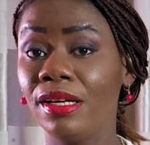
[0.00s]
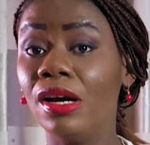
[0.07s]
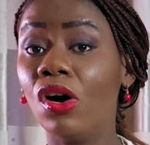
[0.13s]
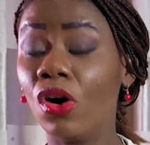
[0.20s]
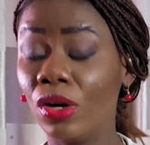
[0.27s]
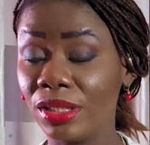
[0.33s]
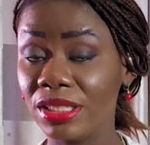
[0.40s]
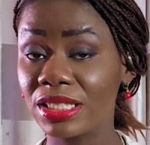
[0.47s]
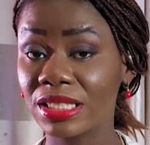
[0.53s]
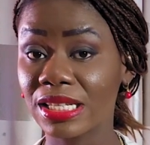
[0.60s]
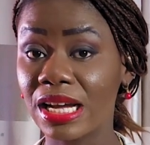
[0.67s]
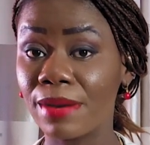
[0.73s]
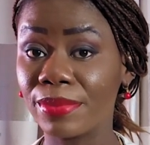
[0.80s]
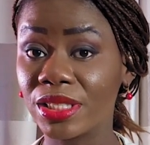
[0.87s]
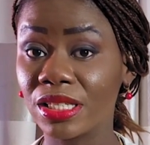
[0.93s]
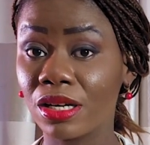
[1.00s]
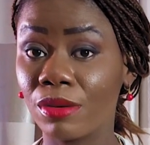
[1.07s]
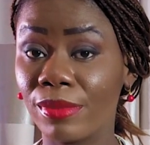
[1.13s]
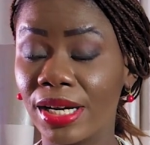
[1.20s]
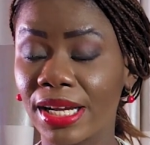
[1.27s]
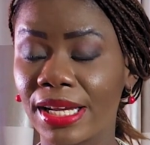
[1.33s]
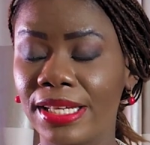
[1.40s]
on this capital
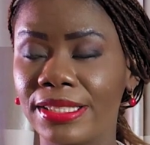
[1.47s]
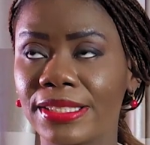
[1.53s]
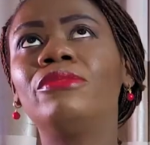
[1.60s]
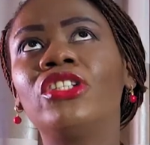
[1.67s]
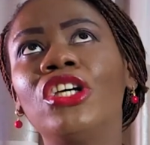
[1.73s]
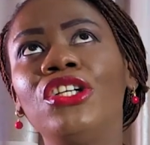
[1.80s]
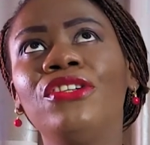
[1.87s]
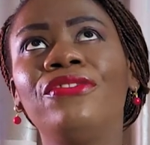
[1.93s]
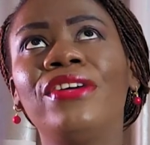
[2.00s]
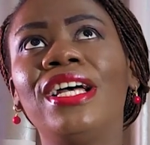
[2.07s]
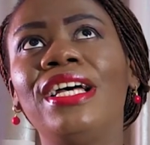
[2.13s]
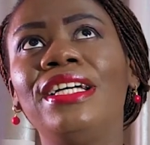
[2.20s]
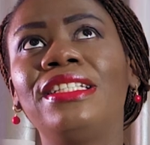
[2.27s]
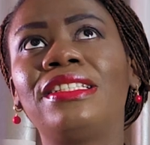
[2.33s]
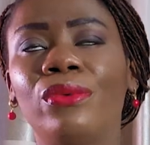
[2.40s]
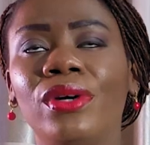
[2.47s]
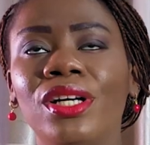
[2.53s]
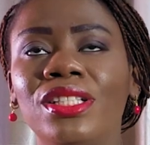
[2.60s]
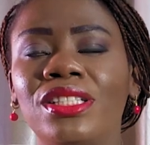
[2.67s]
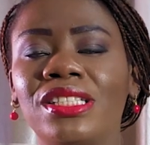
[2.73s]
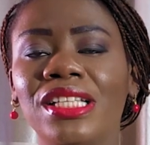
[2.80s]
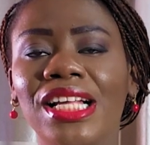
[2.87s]
market. I'm sure you've heard
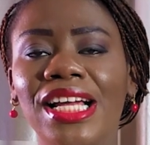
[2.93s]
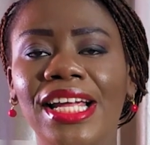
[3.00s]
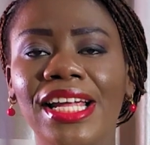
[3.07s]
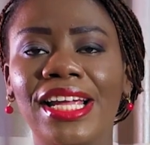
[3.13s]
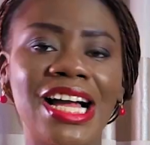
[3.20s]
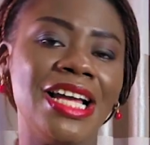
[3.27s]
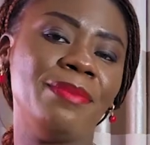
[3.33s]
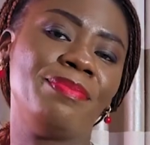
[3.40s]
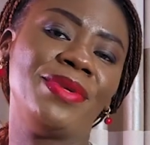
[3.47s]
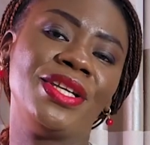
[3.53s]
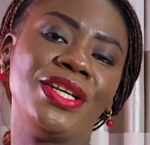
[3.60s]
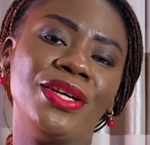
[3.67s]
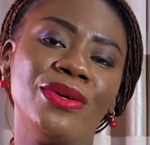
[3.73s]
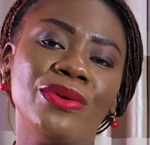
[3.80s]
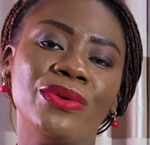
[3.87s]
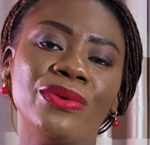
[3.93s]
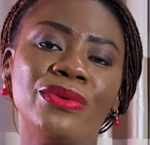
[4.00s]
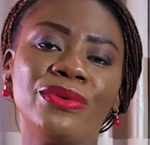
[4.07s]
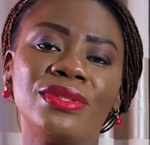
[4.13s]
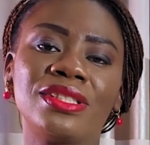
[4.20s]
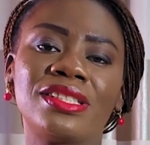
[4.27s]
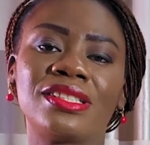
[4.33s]
words like
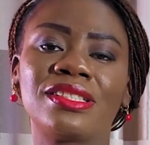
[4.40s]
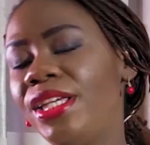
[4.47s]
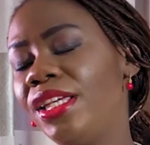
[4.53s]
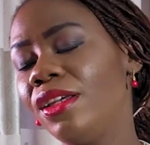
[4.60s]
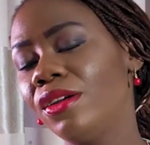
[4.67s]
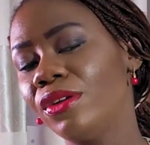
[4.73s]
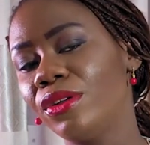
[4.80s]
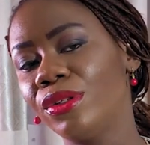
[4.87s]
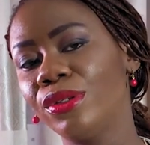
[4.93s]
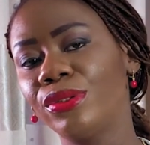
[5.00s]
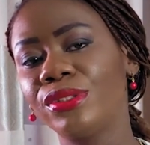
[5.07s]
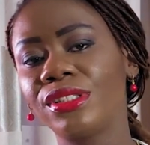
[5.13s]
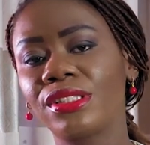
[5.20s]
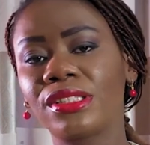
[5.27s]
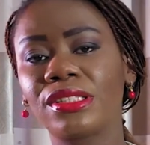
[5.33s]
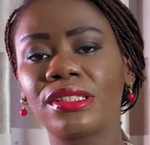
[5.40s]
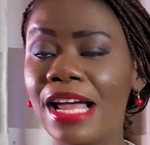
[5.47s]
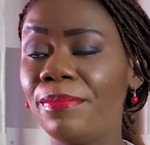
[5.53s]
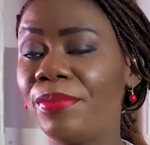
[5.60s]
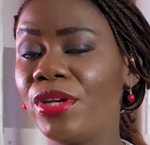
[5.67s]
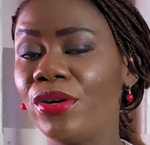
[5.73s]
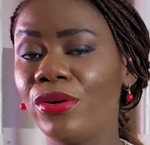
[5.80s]
IPOs, POs.
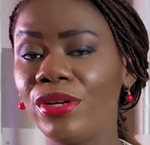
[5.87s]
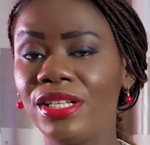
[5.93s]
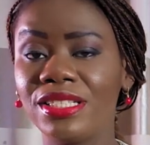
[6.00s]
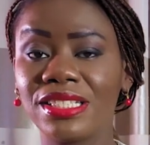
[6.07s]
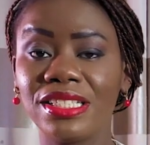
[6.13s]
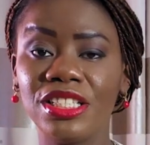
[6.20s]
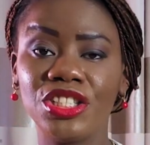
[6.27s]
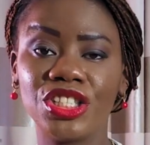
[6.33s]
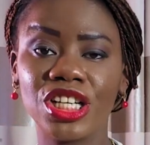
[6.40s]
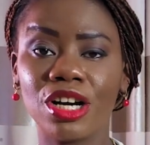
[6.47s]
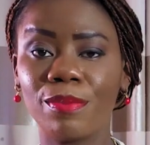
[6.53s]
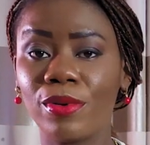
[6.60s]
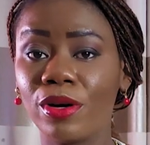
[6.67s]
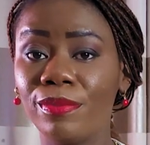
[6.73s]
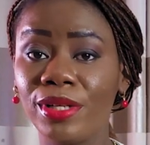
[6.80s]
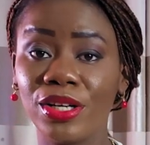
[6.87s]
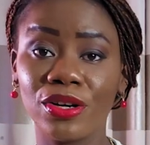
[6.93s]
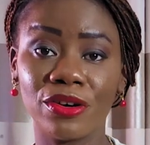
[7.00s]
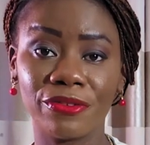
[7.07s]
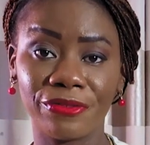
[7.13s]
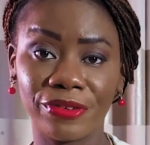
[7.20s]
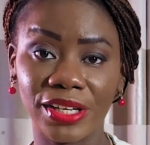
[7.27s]
IPO is initial public
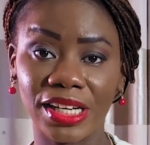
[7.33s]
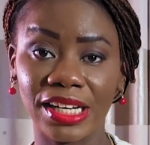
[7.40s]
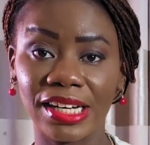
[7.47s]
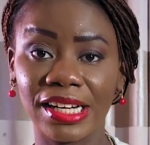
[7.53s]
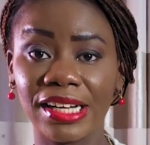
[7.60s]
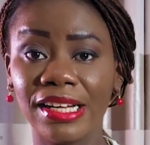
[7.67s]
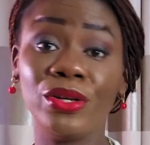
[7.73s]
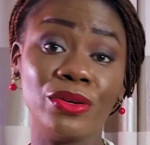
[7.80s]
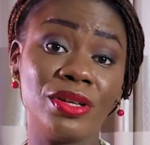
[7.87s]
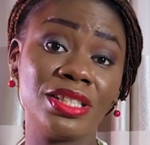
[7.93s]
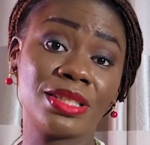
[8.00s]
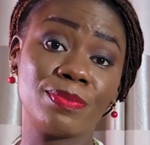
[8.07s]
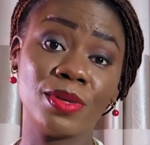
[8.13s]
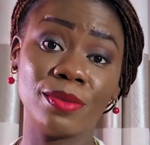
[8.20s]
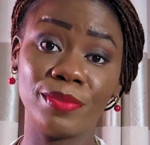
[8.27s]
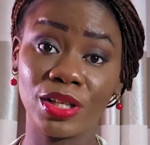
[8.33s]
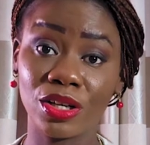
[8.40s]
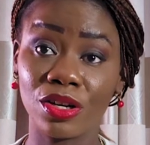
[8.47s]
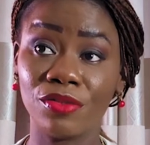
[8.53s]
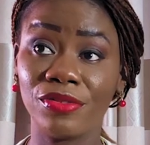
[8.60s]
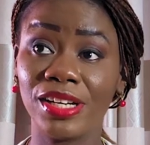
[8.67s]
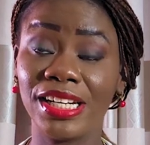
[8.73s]
offer. PO is public
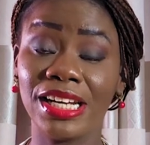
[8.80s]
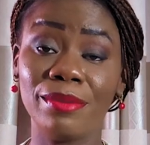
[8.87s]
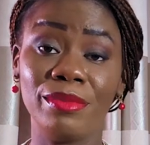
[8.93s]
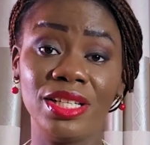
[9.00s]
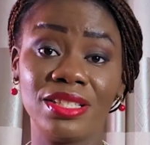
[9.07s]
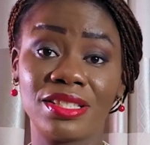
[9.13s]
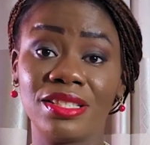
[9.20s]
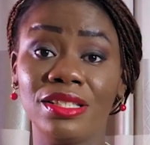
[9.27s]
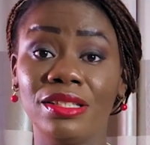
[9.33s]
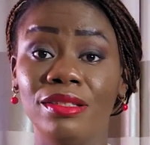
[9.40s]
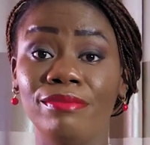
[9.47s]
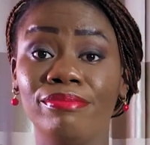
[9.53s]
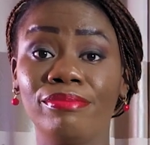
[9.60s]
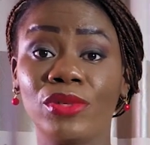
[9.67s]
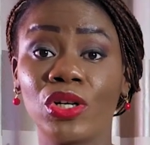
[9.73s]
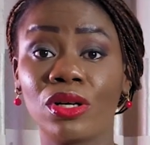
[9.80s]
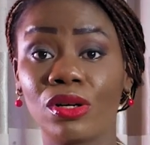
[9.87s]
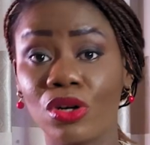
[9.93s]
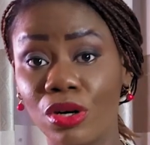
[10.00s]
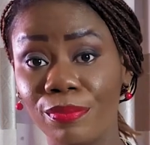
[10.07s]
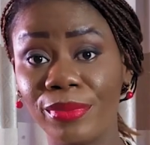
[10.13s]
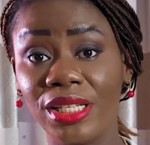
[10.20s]
offer. That means the
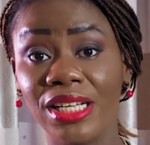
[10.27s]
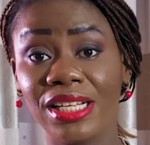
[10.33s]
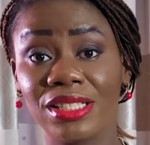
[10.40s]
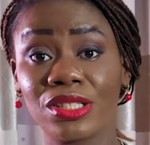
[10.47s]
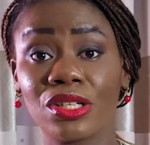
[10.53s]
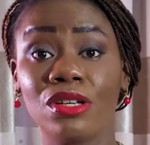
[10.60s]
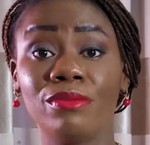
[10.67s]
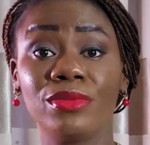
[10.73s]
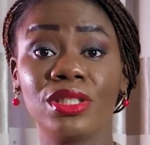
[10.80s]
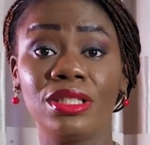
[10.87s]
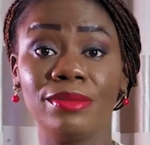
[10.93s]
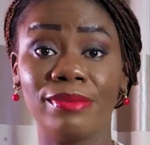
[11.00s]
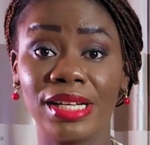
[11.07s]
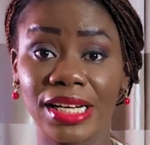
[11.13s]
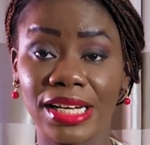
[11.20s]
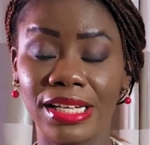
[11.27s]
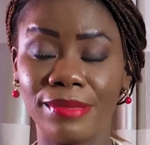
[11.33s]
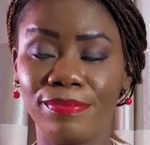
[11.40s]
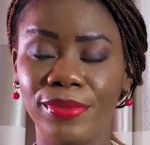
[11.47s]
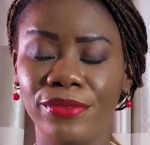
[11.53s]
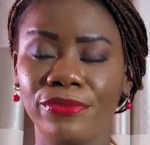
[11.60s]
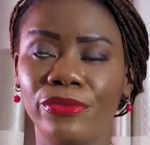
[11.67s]
company has come to the market
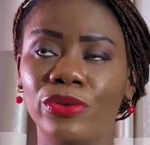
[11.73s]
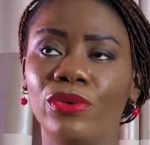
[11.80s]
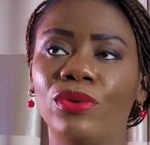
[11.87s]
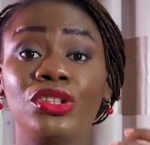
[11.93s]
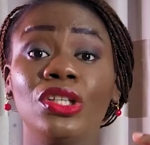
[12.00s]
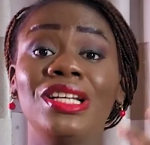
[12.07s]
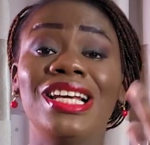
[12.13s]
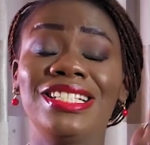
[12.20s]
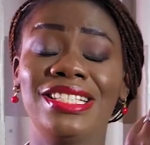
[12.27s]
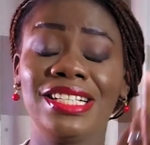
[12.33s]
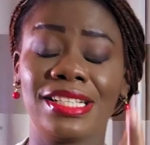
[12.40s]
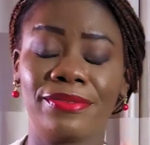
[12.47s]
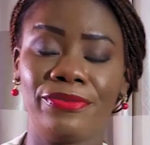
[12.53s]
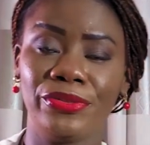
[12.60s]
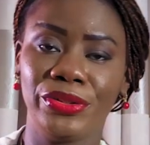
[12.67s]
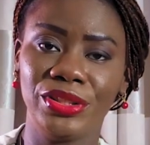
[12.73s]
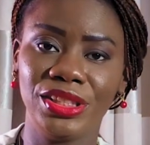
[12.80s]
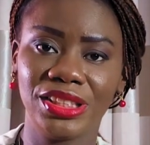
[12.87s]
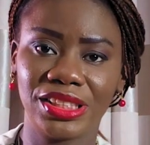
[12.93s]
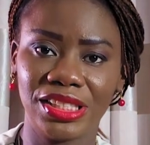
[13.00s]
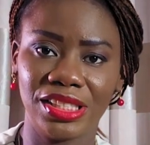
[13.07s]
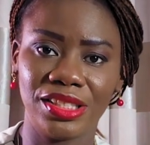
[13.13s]
before. So let's take, for
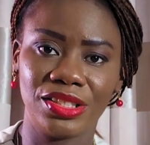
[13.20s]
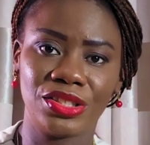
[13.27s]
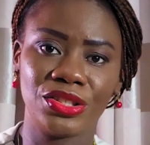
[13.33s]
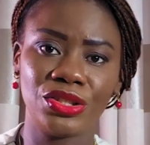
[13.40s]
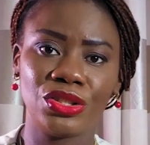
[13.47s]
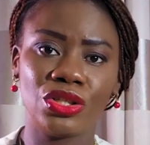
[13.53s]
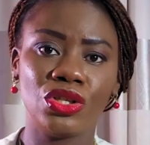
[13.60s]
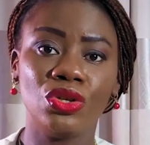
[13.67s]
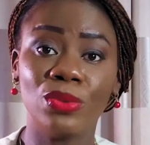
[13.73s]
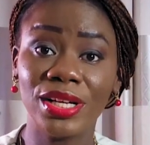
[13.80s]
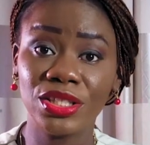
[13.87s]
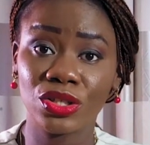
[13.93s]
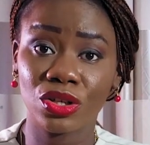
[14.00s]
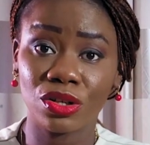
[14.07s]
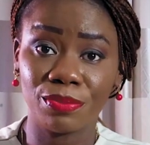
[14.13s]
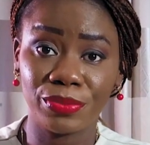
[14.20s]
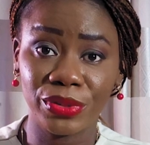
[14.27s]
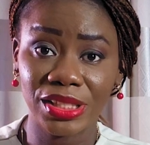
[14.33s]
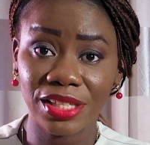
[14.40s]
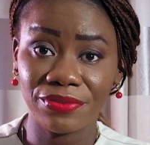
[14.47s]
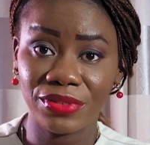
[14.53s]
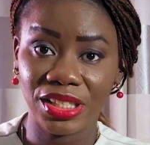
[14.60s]
instance, you went to
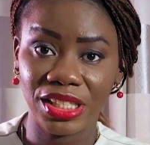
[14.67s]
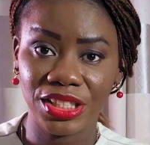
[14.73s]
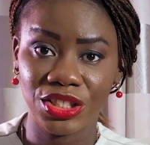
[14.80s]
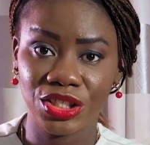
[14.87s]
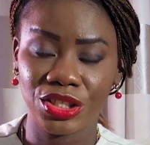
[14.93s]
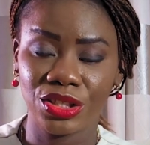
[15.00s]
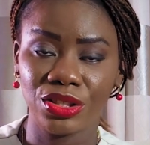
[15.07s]
Computer Village